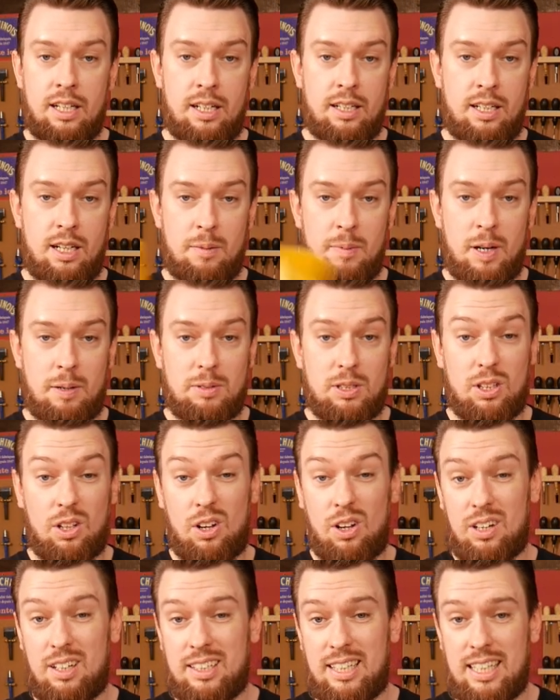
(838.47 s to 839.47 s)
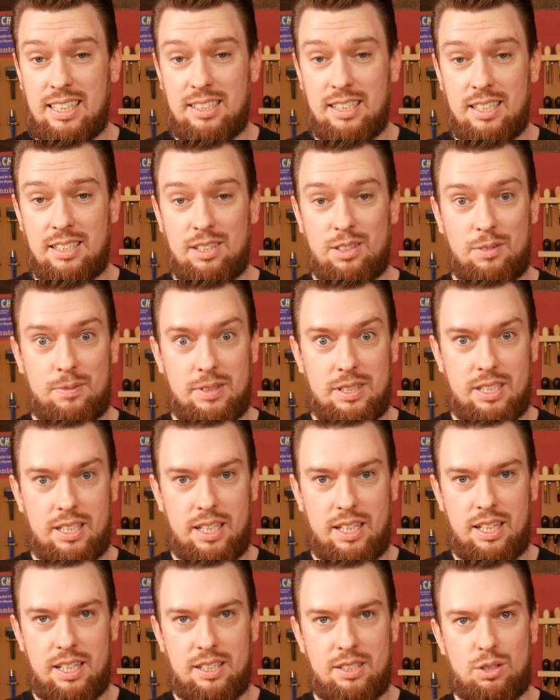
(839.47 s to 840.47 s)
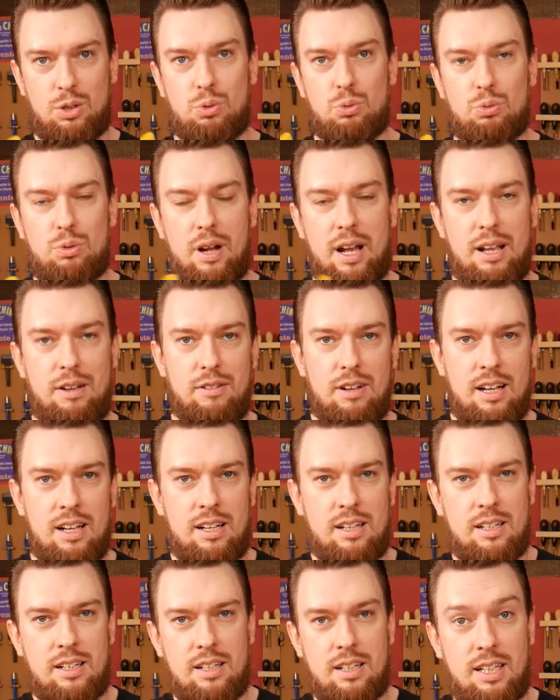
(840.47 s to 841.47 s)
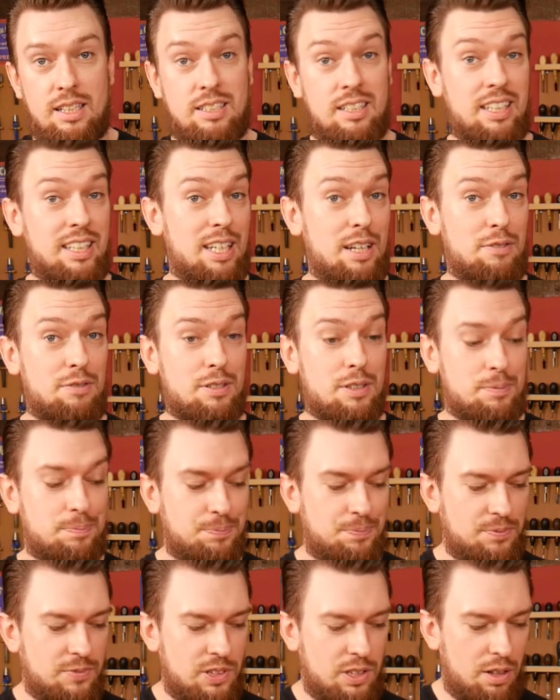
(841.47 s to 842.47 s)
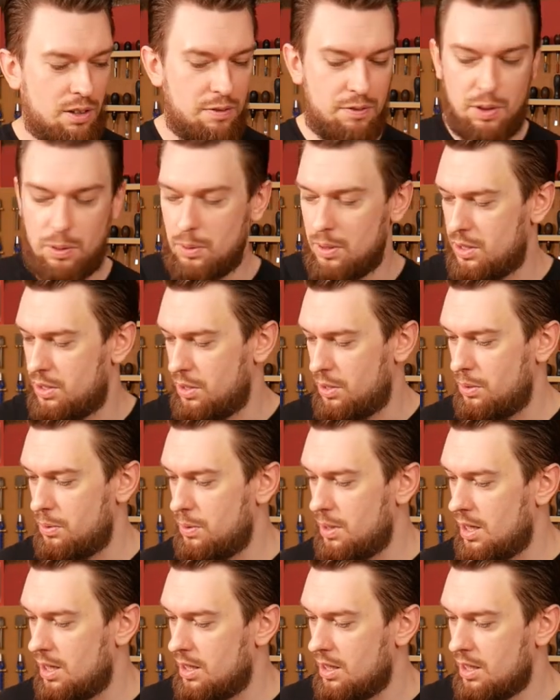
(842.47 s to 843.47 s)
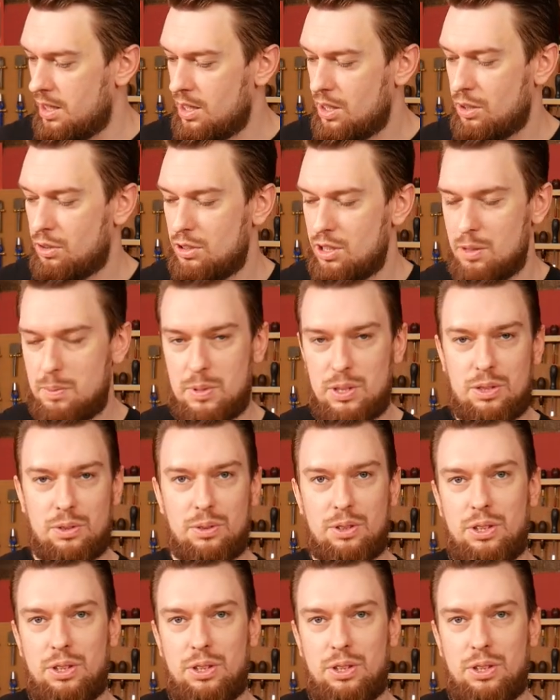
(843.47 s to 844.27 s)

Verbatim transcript: And coming up to the holiday season, obviously, it's great uh, as a gift. So if you want to do uh, Christmas or